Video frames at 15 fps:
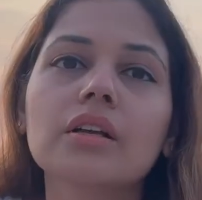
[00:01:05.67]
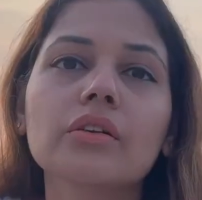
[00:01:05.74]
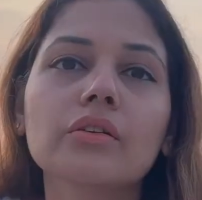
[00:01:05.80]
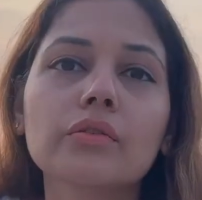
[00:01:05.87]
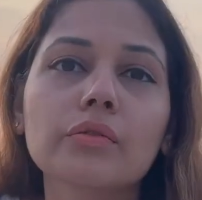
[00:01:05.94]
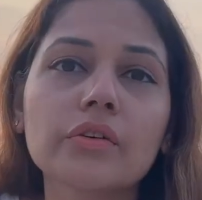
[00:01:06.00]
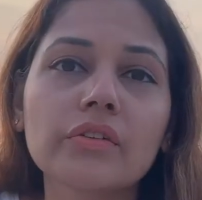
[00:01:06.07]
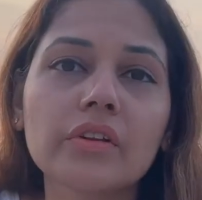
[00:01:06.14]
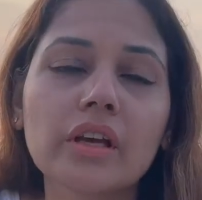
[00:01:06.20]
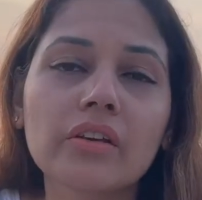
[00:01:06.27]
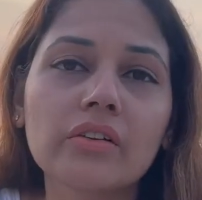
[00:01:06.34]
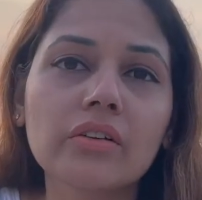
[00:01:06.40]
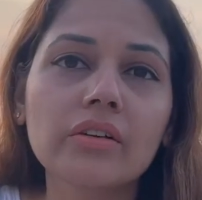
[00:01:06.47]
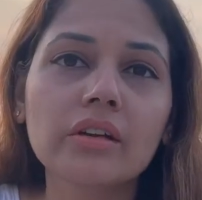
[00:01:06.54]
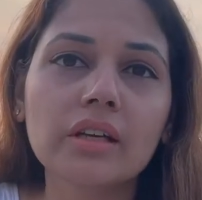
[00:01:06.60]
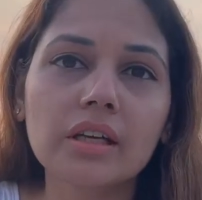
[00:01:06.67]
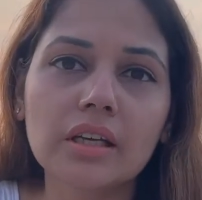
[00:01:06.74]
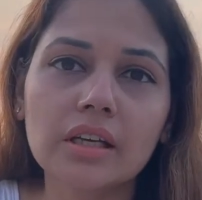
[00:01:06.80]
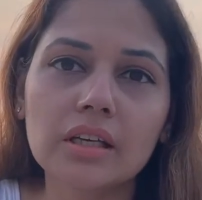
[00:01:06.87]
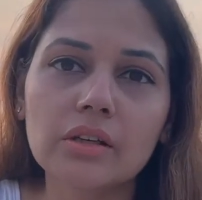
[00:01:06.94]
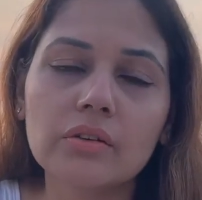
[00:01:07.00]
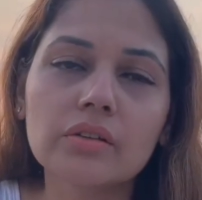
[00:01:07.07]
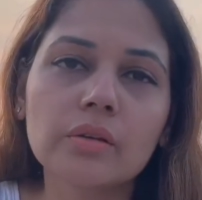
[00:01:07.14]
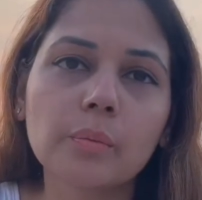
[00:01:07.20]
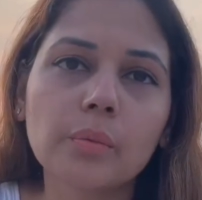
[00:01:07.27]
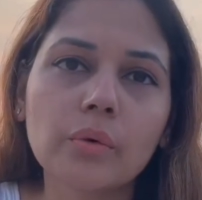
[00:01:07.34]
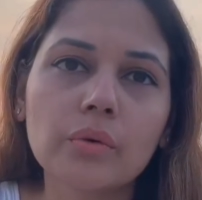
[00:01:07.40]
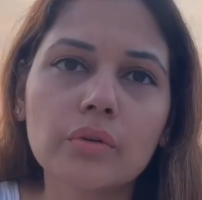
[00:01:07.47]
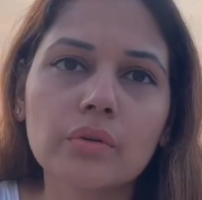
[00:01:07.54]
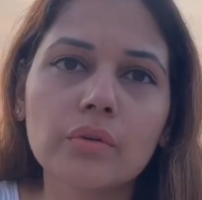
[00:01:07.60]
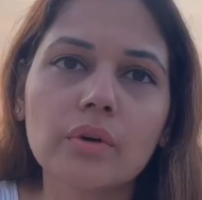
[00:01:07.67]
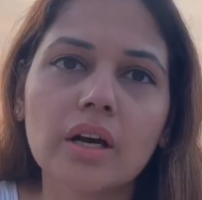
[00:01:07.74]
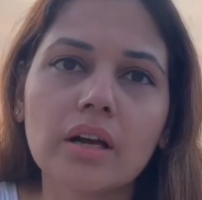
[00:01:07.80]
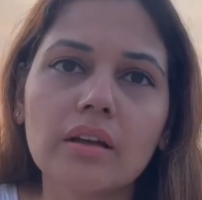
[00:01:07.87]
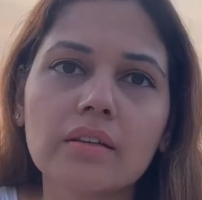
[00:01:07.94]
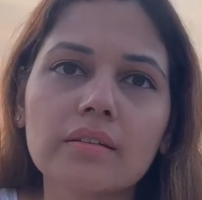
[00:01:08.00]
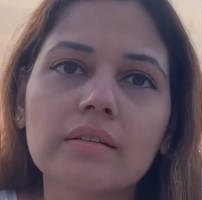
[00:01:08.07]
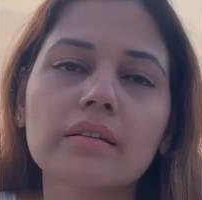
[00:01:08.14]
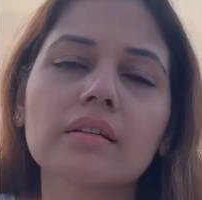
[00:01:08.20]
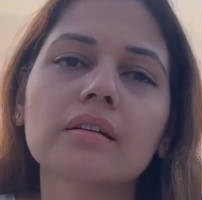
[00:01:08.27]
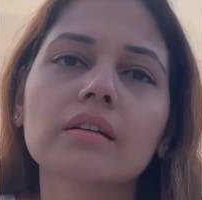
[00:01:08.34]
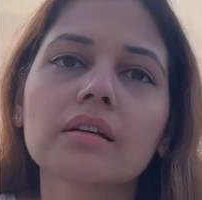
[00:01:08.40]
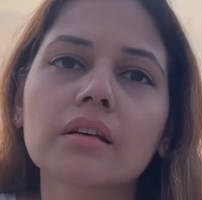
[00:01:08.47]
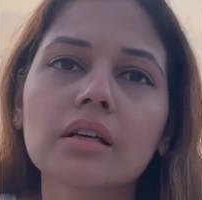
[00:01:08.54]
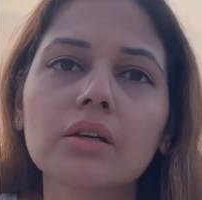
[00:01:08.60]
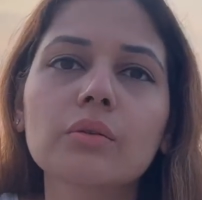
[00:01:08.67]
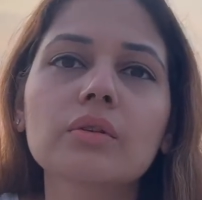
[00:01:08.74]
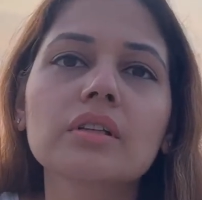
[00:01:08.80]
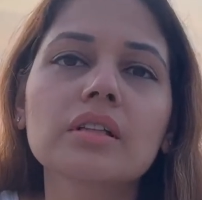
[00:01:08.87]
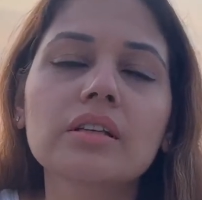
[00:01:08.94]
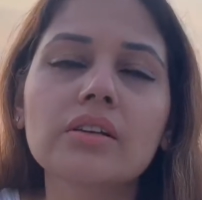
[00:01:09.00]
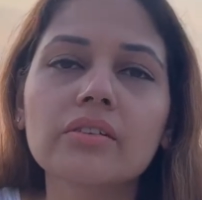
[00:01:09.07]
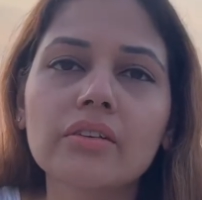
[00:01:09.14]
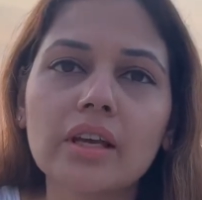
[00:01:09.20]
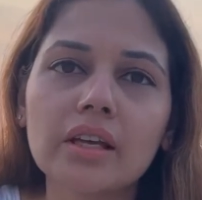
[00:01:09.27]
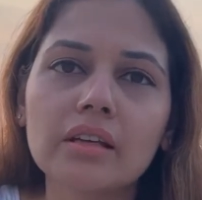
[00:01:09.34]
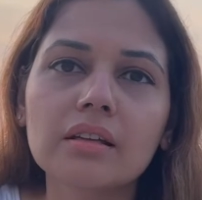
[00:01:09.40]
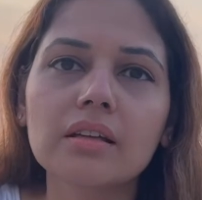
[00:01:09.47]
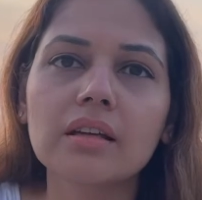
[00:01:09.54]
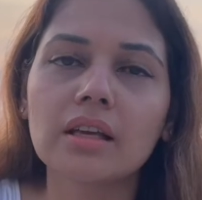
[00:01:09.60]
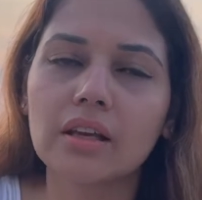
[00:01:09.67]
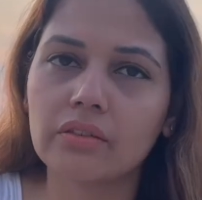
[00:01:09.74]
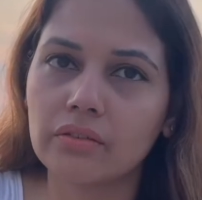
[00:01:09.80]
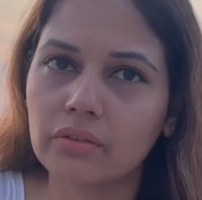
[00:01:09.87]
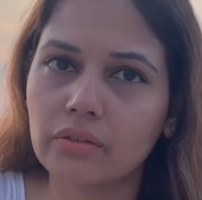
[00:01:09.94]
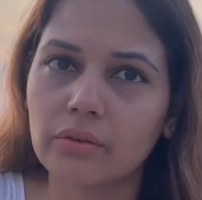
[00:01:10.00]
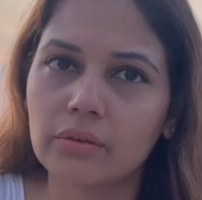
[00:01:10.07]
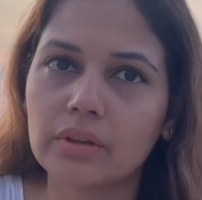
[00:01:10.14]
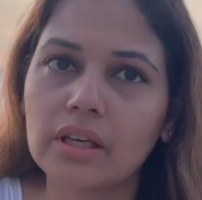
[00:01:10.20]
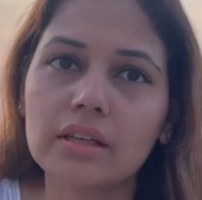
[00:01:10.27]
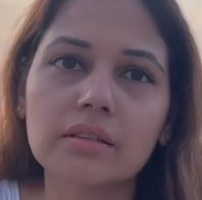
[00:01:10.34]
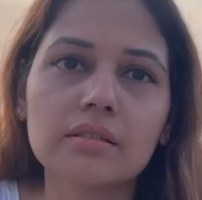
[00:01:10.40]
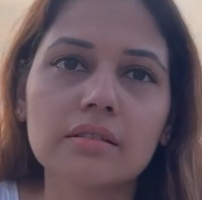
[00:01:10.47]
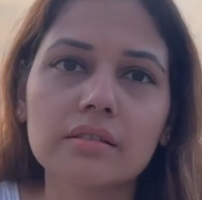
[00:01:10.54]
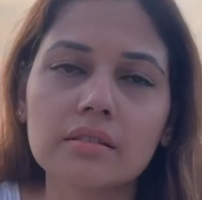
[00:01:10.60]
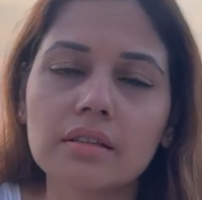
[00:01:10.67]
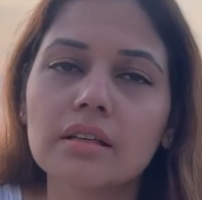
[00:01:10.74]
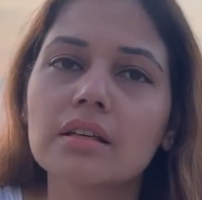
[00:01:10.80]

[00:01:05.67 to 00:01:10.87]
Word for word: So for section A, you're supposed to ask une dizaine de questions, that is